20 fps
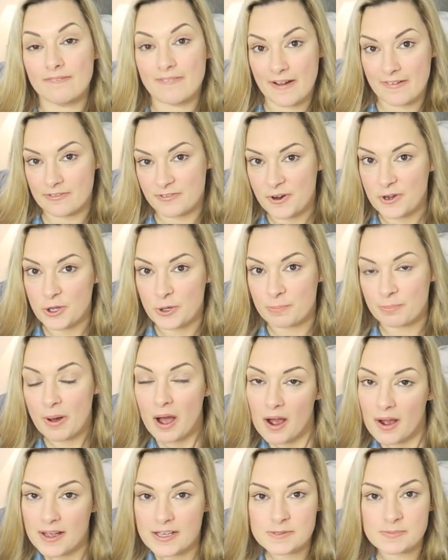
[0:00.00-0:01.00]
very very good
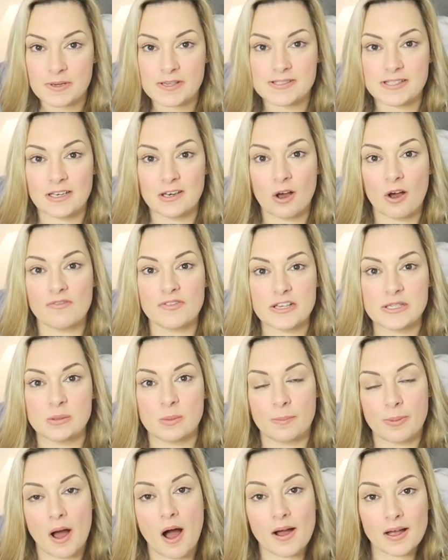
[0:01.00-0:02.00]
buys because a lot of these
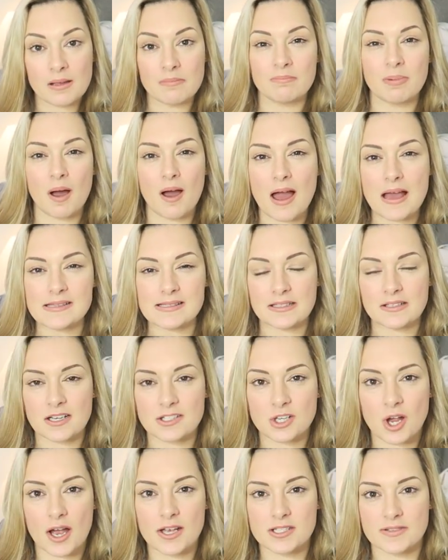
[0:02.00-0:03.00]
were bargain buys and
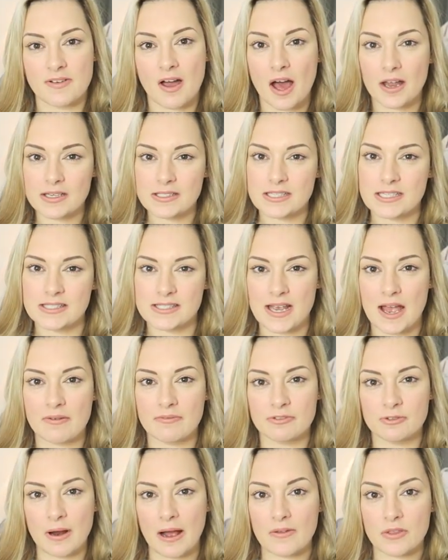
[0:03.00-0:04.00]
I'd kind of hunted
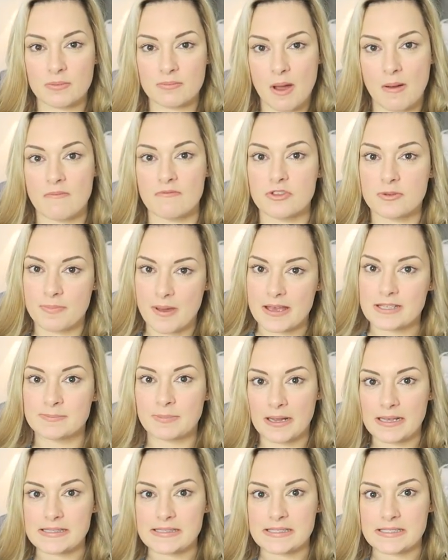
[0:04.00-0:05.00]
down throughout the month the
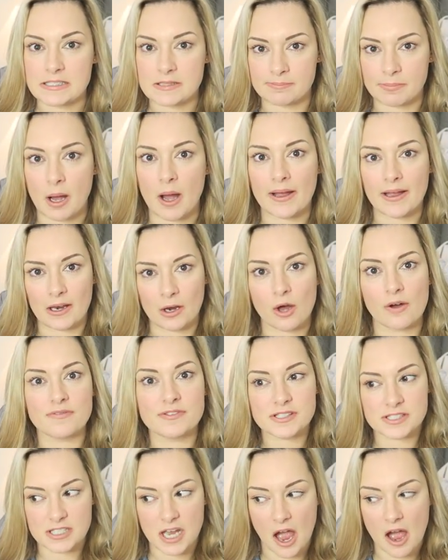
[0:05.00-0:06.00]
best places to buy a lot
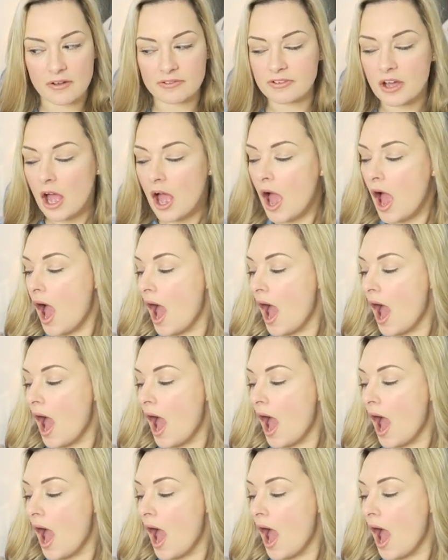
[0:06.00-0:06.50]
of stuff